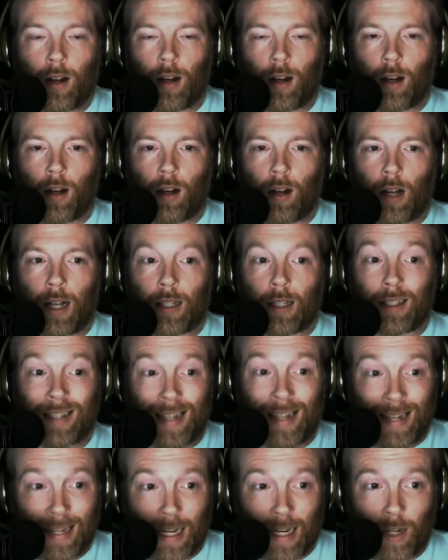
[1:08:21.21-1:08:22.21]
as
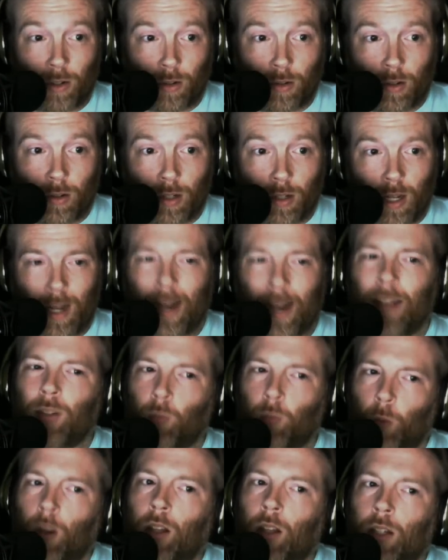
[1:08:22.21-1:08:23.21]
teenagers is a
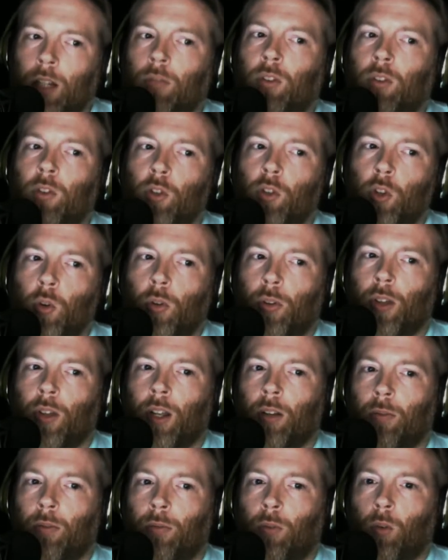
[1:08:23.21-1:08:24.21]
relatively new
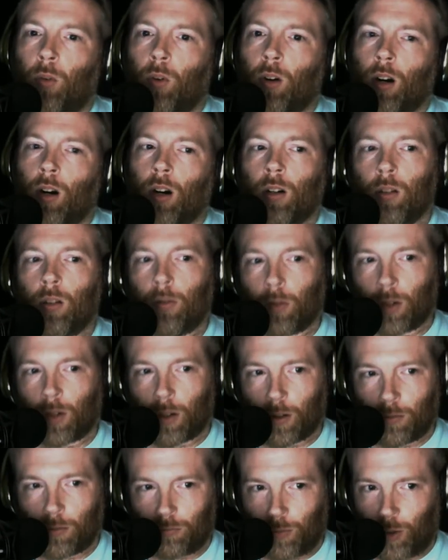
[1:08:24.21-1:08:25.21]
thing for our
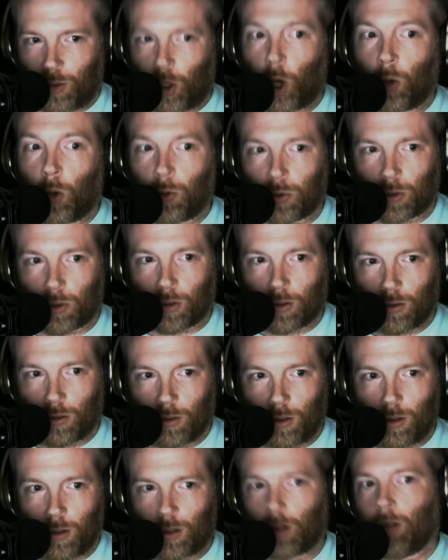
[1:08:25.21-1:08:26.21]
overall culture,
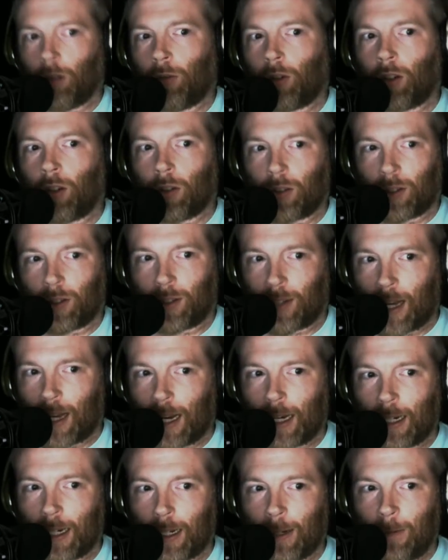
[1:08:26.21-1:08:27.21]
our overall
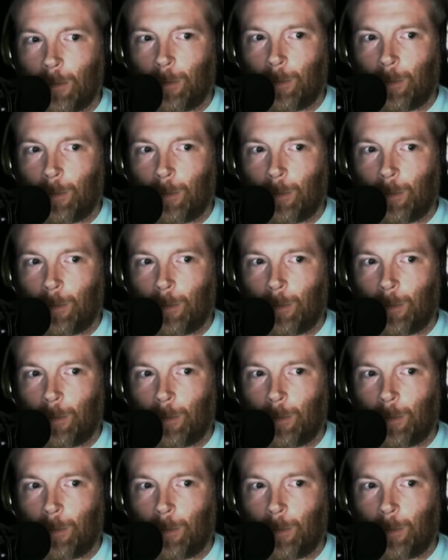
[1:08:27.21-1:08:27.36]
society.